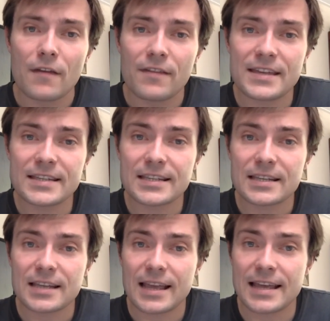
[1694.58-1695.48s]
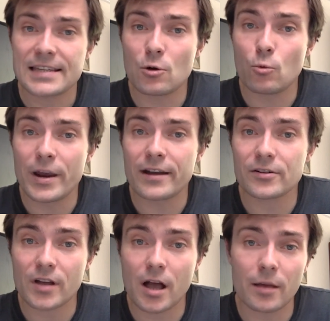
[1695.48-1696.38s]
This is a weird
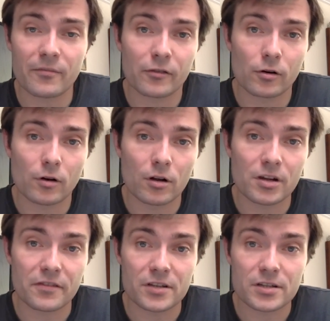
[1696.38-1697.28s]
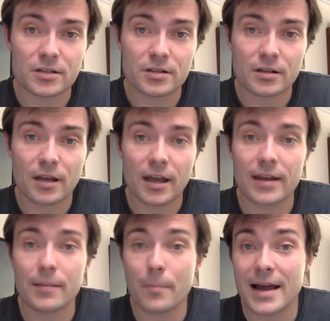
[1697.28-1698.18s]
time for all of us, and
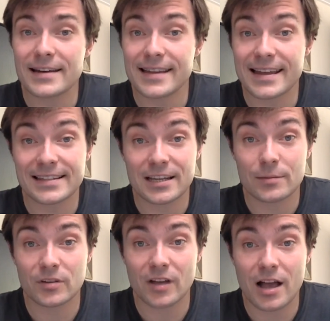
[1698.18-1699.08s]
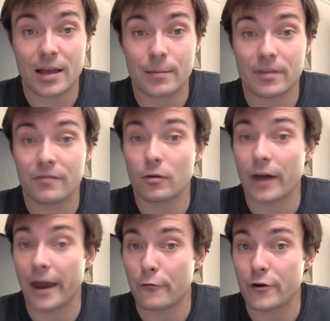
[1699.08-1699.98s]
it might take some time before
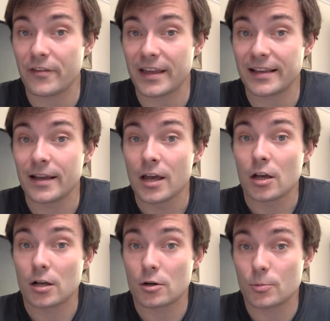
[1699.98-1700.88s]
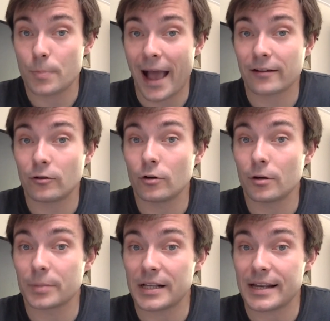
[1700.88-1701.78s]
everything goes back to
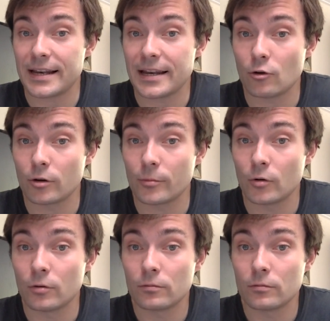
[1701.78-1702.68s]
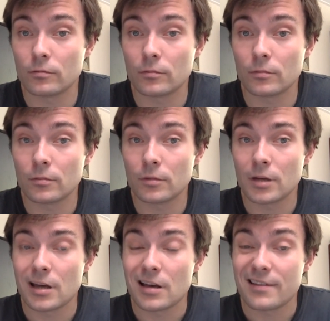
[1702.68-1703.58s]
completely normal.
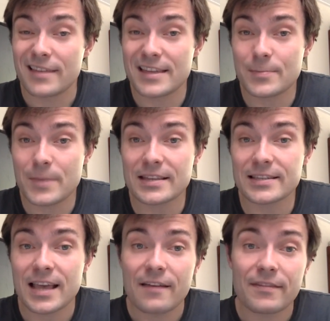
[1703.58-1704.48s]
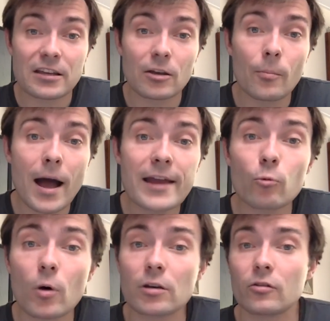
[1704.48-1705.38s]
This means that you might
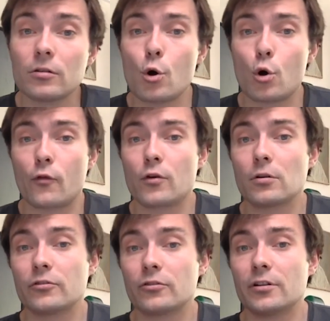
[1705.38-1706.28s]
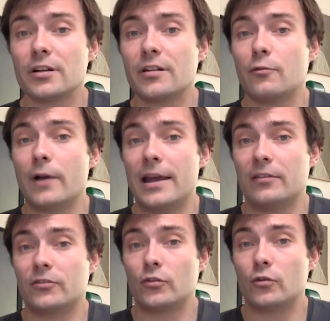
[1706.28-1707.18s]
want to look for alternative
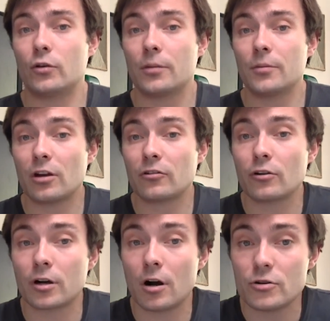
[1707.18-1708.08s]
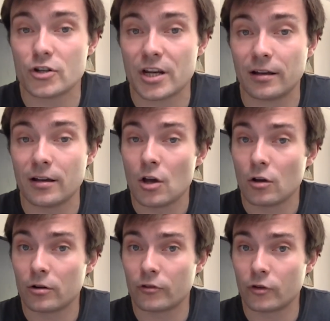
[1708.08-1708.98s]
ways to conduct your coaching,
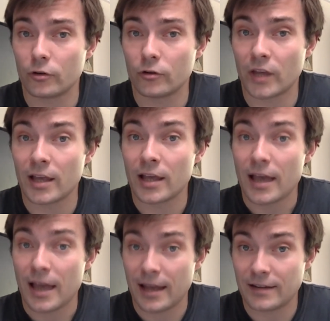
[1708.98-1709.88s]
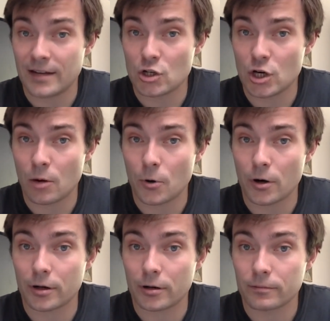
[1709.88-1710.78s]
consulting, and teaching
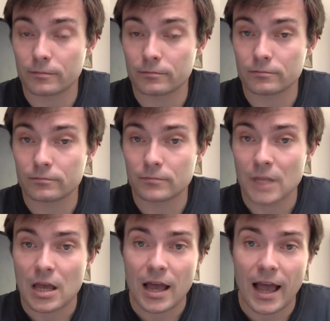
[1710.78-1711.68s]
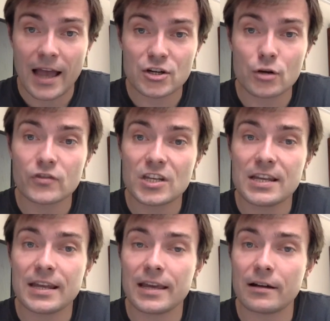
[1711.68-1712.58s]
work. As you've
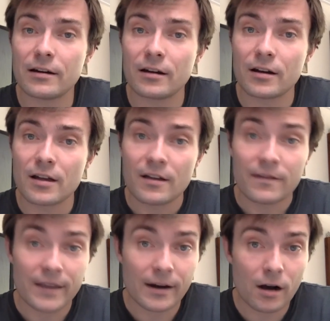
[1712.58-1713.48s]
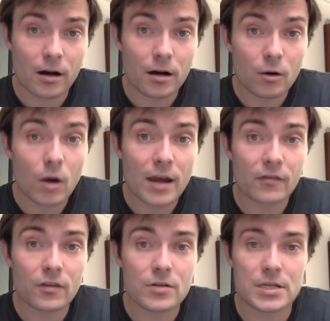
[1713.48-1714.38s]
seen here, there are quite a
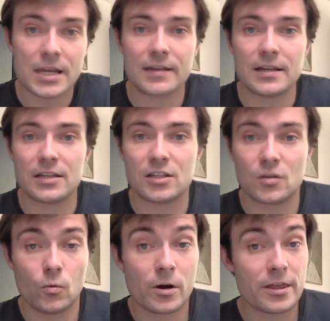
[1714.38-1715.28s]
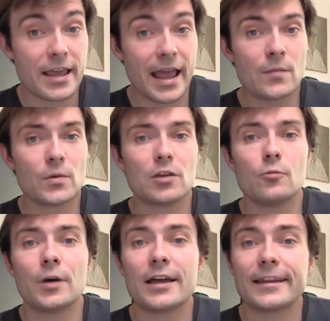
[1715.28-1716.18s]
few settings where the
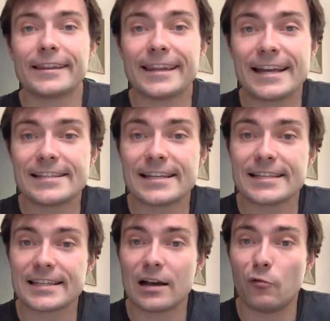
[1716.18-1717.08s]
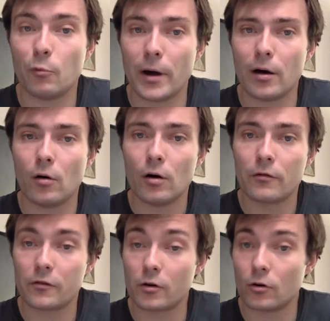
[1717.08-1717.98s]
AEM-Cube lends itself well
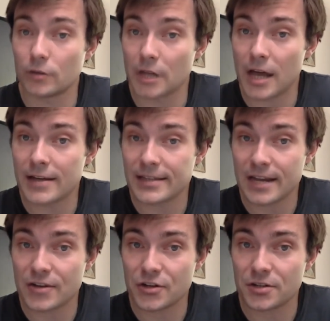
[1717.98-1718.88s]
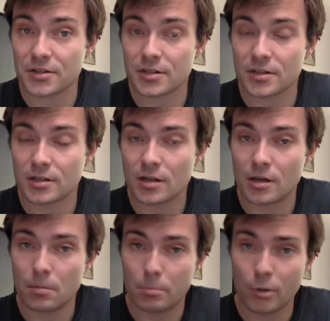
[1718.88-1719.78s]
for online sessions,
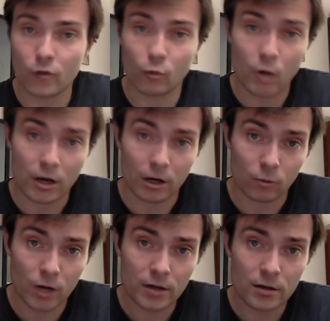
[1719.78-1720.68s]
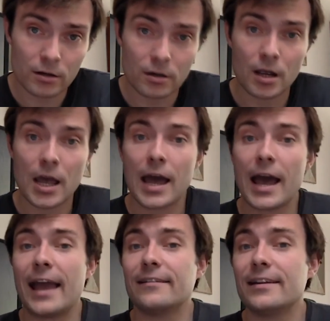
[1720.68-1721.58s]
both one-on-one
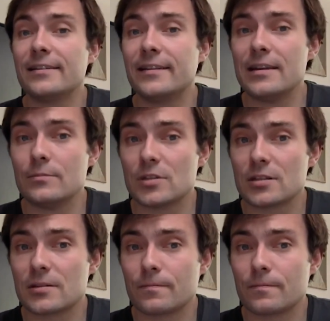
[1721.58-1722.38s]
and in teams.